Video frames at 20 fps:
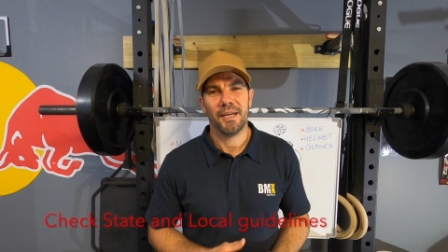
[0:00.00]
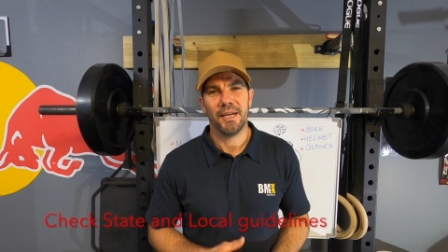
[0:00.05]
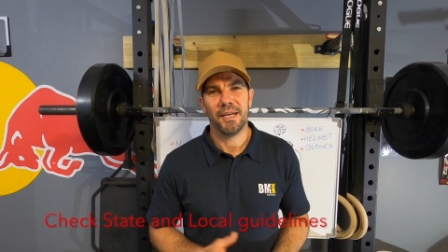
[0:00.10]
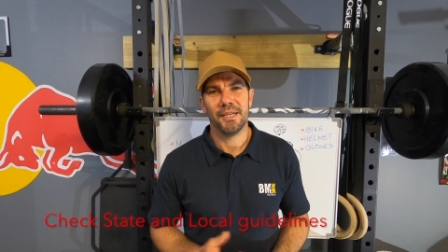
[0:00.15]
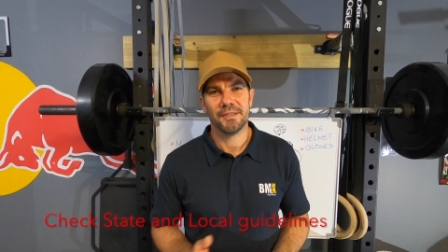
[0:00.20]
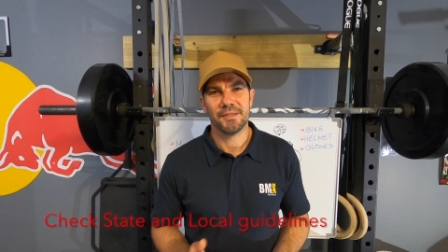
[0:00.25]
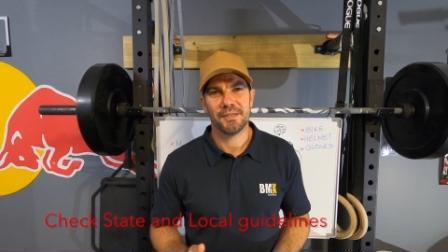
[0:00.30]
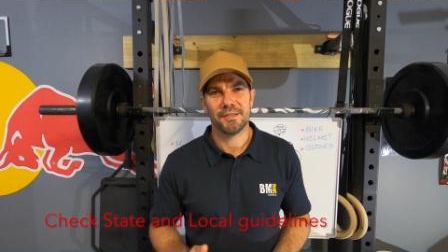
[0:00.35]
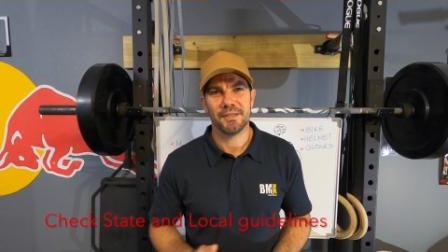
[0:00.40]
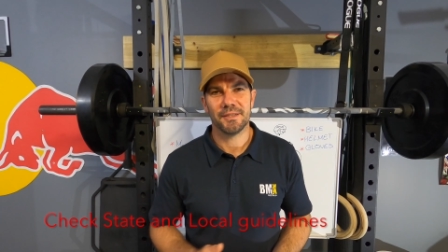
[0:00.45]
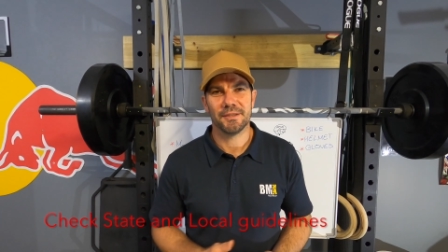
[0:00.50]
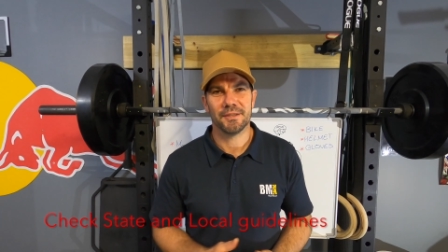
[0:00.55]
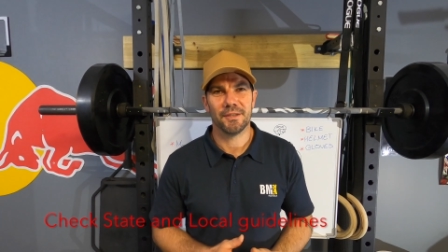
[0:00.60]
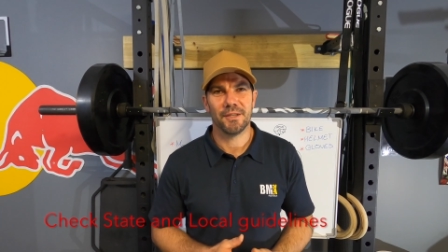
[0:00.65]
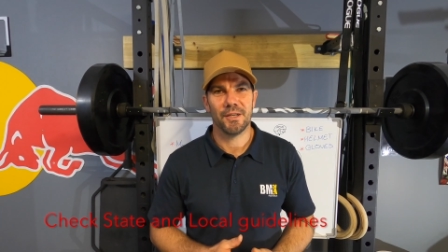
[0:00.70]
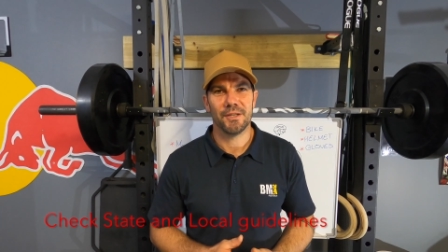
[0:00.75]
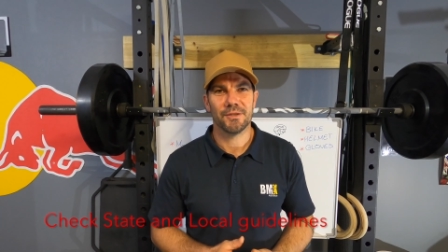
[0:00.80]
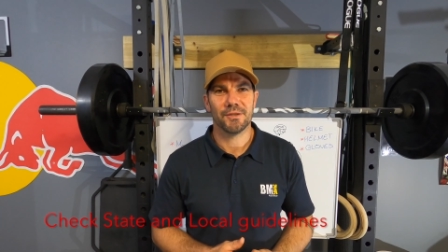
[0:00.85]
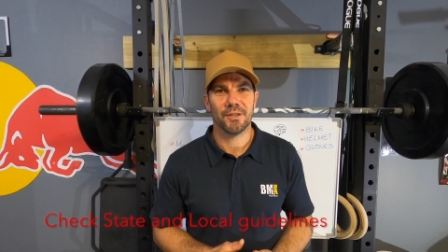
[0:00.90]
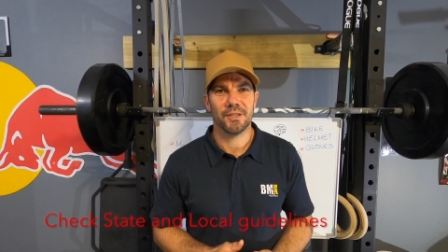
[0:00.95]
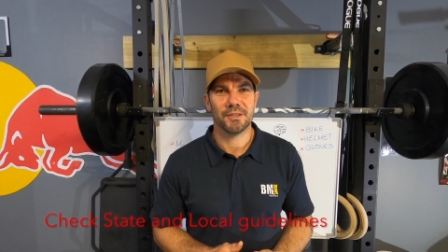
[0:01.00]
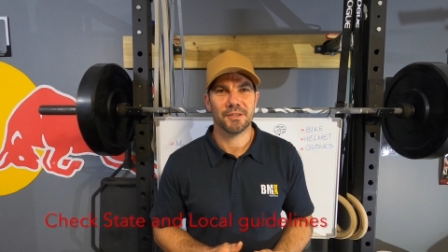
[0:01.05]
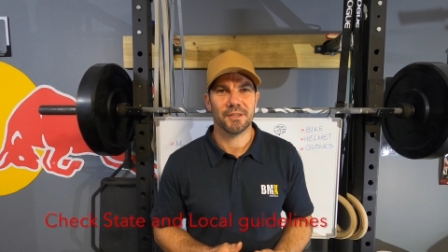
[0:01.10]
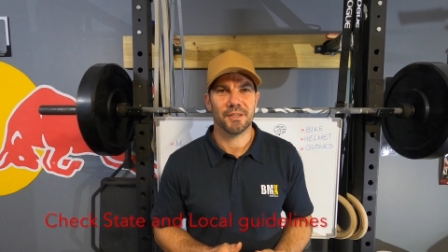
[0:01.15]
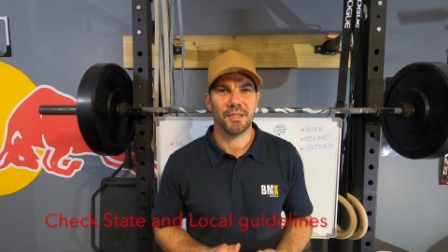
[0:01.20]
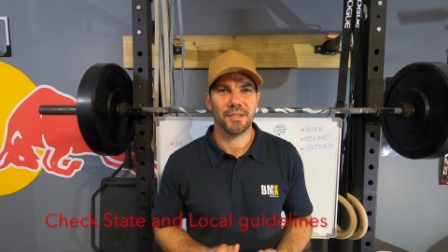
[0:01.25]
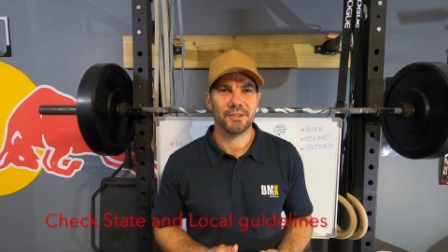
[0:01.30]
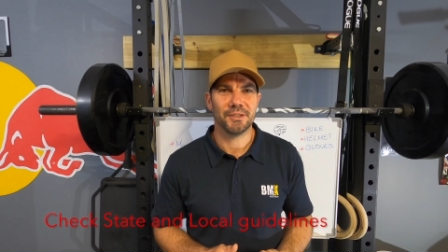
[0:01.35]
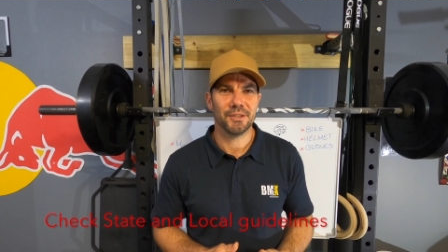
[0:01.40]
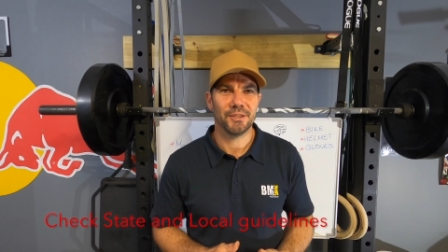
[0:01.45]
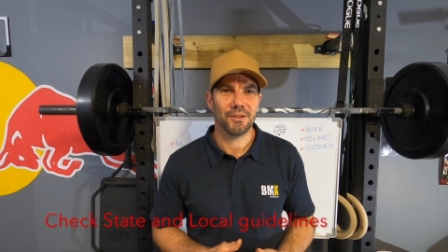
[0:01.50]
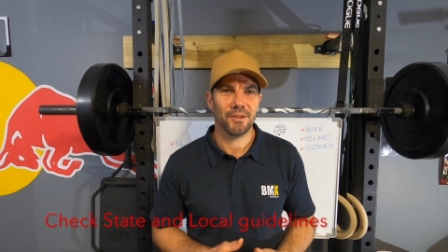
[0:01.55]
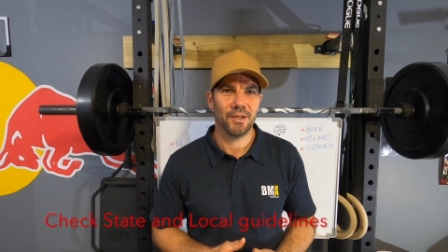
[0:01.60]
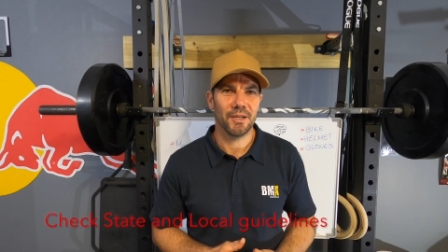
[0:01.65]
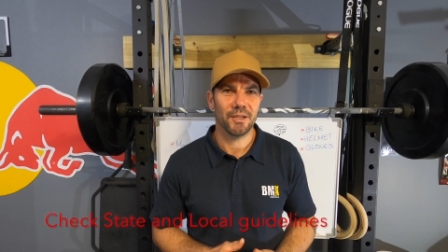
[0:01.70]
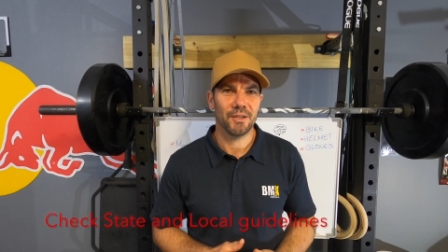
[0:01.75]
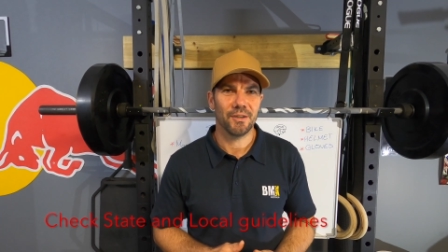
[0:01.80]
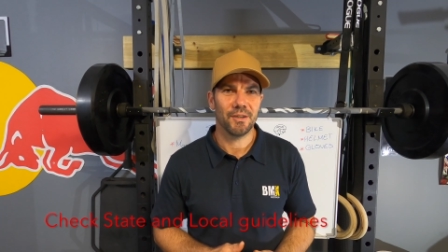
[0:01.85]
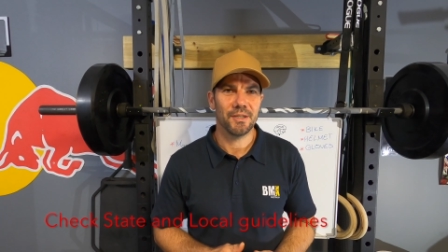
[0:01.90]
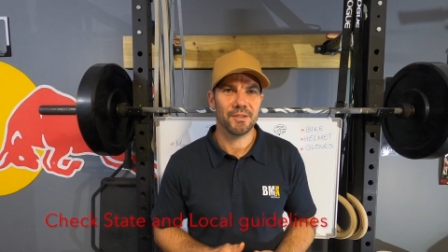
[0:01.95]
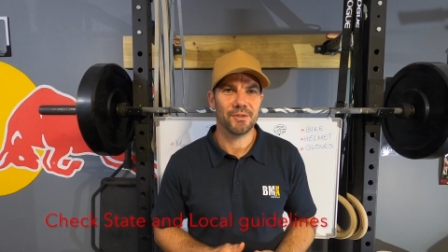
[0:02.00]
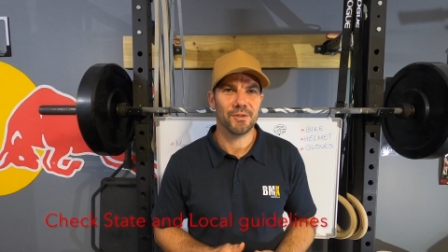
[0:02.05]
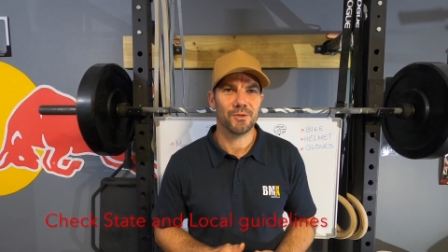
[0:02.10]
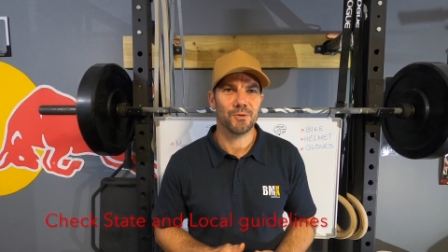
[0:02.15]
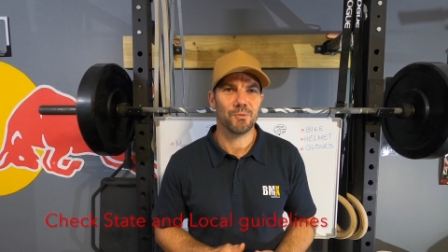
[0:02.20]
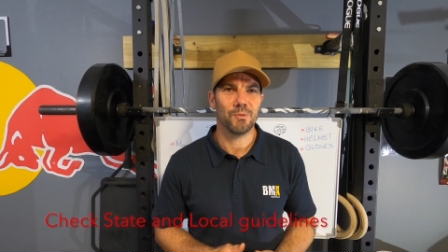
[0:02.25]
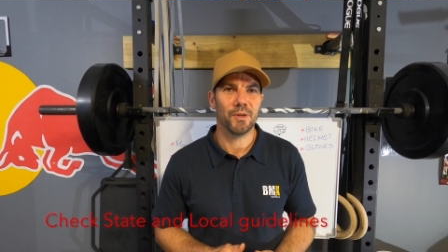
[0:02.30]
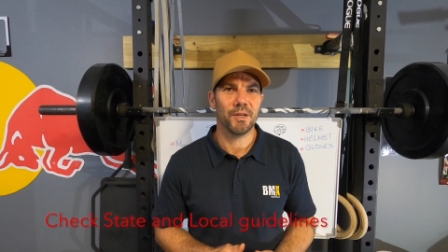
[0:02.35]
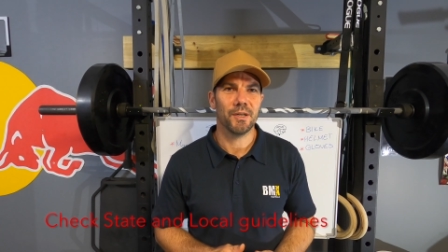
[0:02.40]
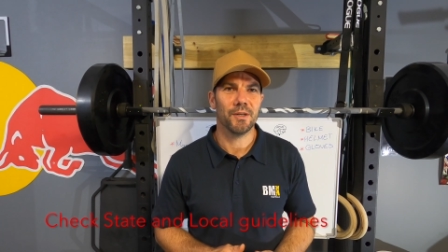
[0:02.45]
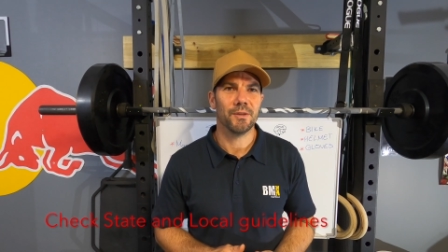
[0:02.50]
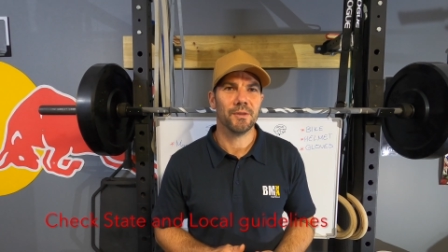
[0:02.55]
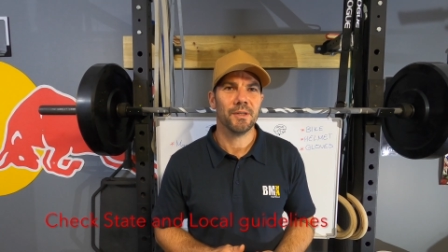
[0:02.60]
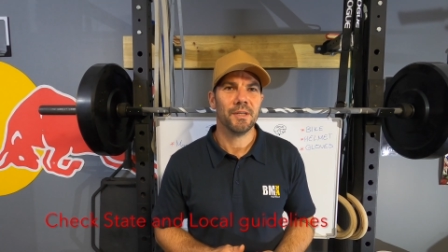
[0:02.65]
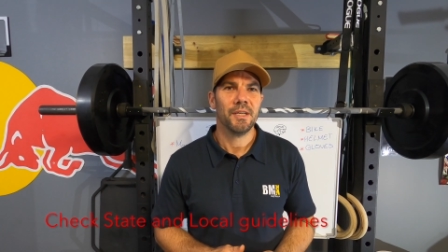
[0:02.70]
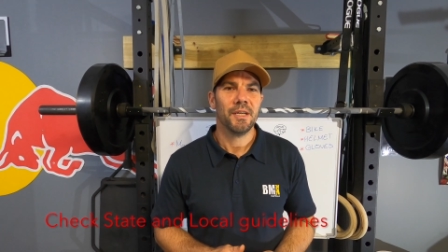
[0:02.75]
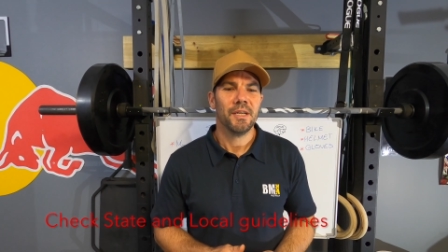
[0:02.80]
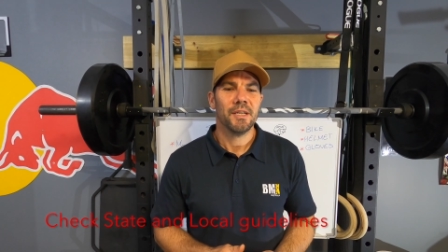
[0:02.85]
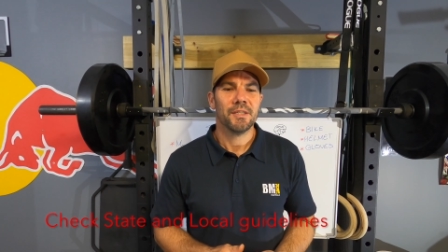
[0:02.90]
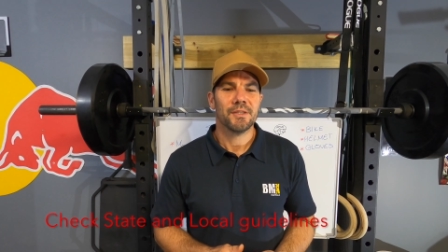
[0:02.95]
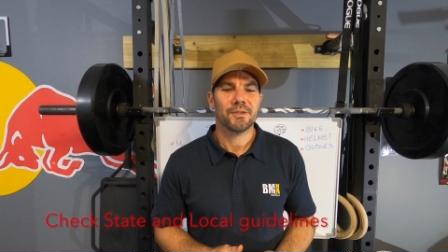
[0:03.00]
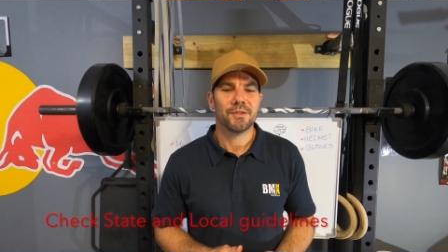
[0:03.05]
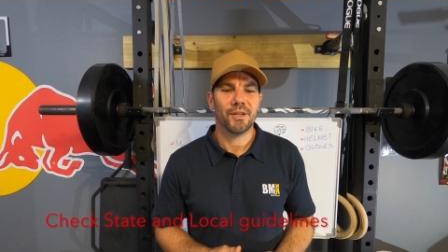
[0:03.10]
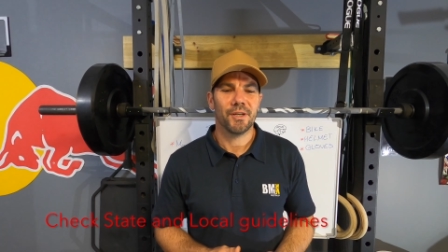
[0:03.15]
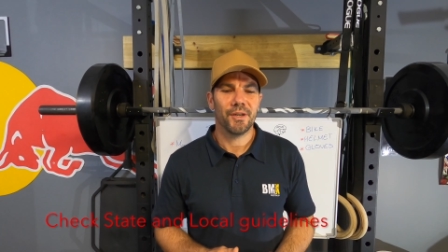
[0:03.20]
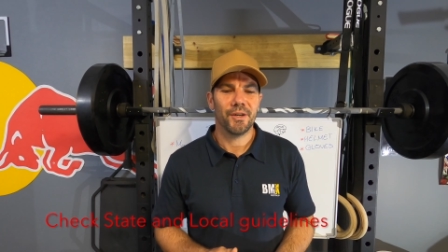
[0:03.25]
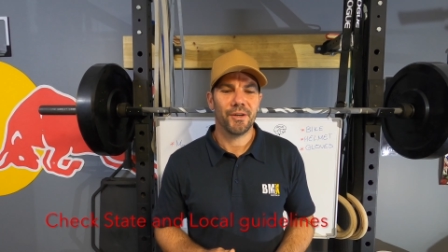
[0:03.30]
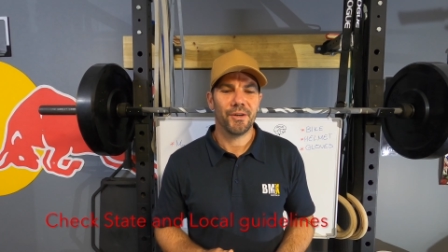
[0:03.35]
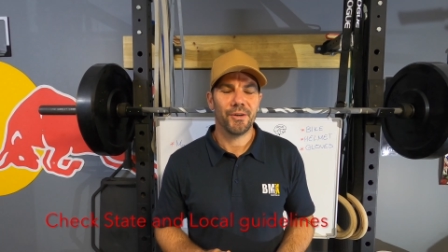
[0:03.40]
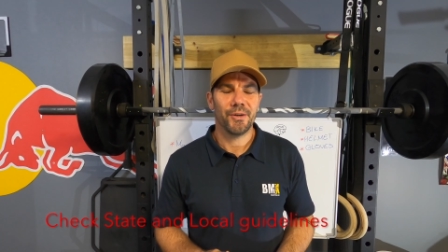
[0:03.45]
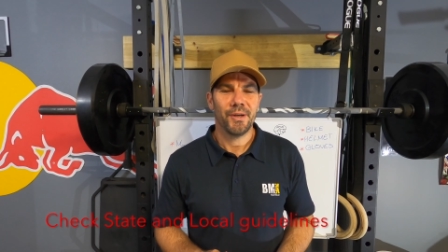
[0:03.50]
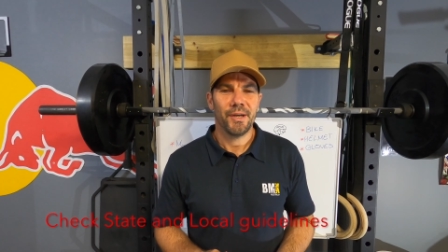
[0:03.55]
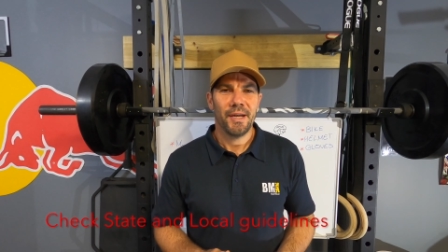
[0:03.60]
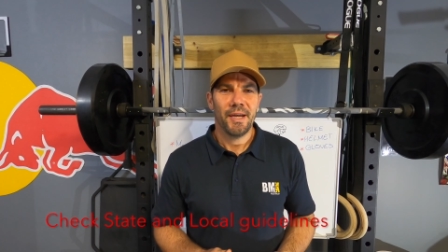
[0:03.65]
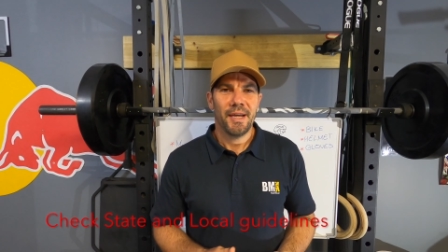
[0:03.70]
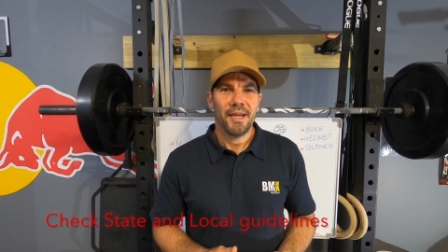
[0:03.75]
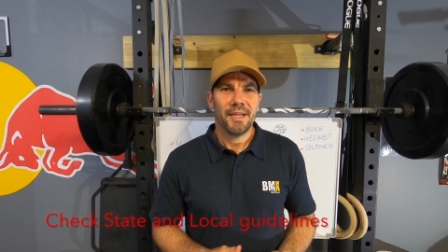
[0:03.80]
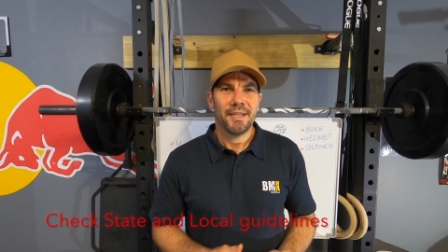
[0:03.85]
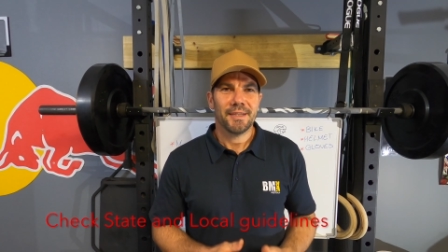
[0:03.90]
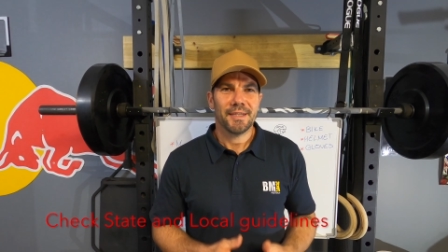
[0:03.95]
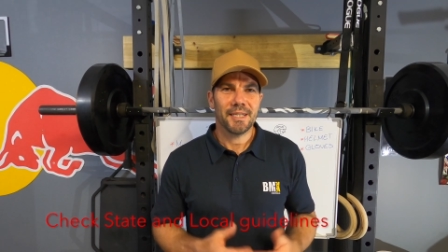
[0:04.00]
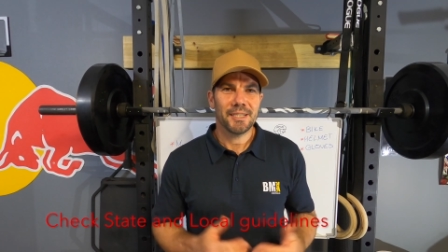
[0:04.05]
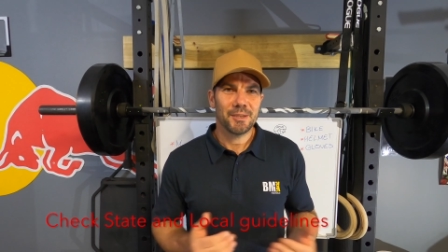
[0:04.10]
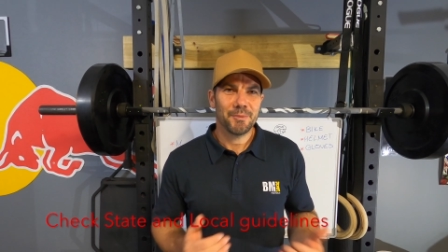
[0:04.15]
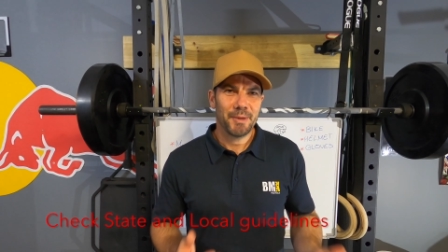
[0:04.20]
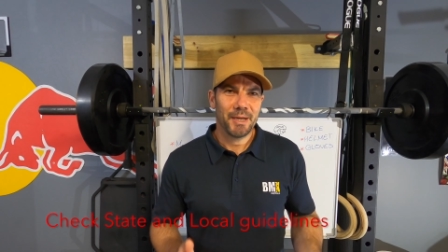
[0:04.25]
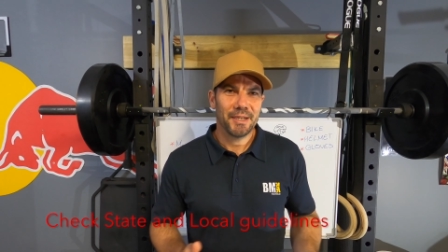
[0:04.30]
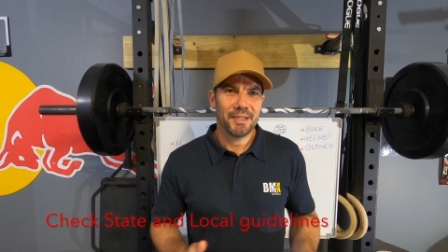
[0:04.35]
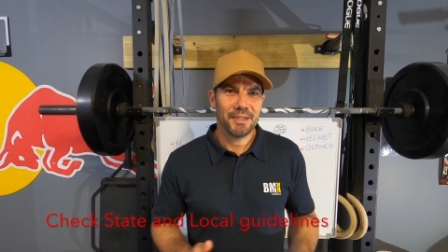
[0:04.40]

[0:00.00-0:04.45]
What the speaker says: and stick to those isolation guidelines as well. So that's